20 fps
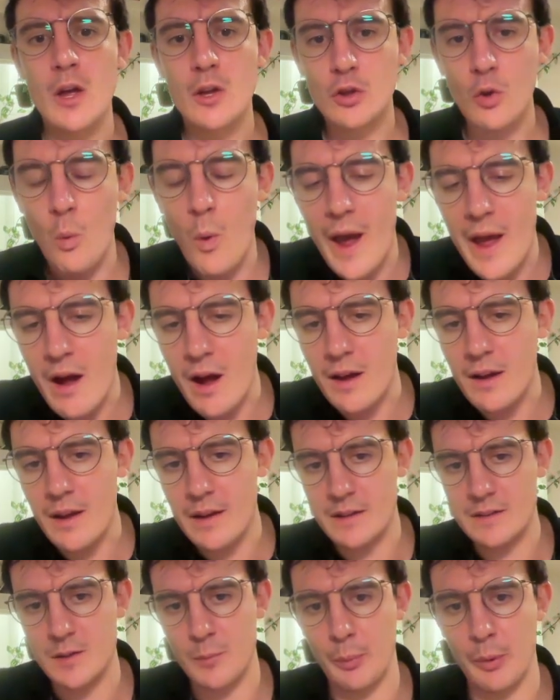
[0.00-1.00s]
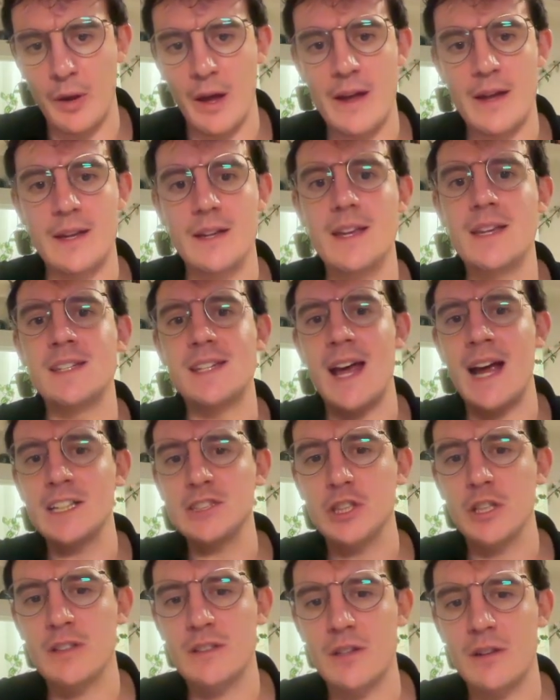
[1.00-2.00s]
The way I like to play is
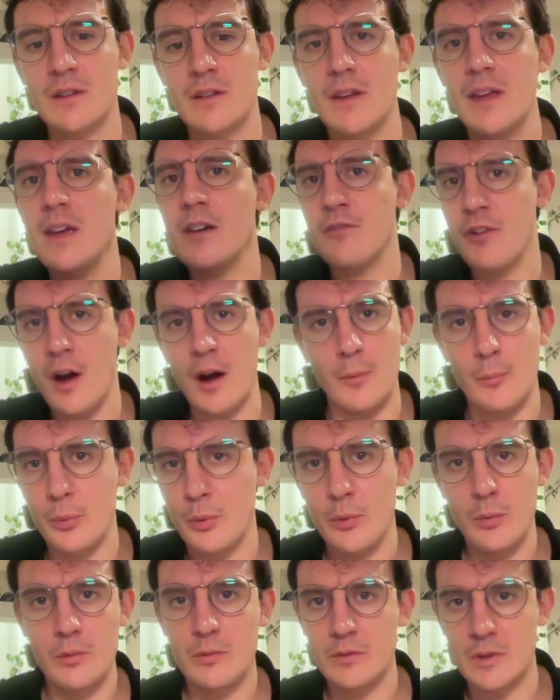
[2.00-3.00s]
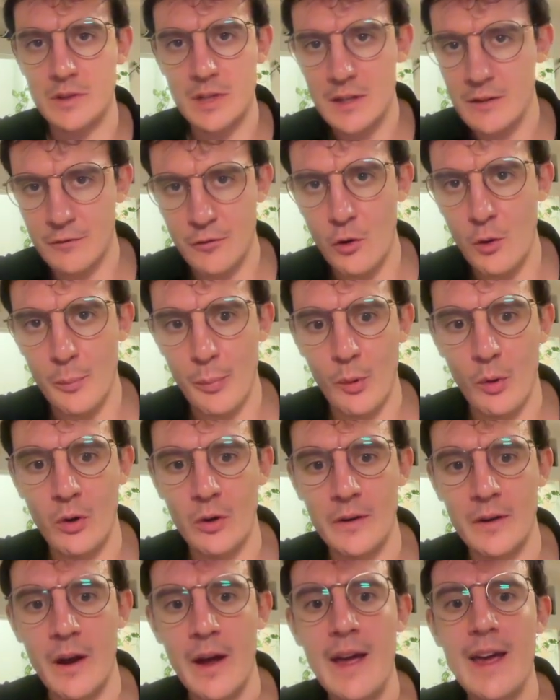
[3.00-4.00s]
actually to give up the d4
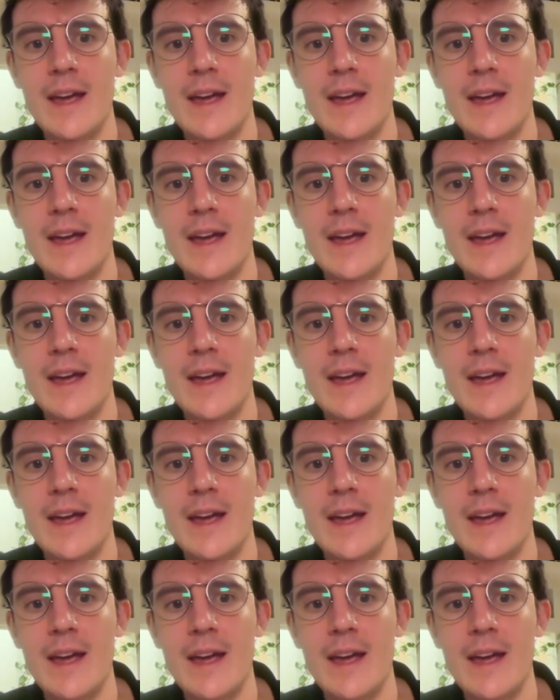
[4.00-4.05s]
pawn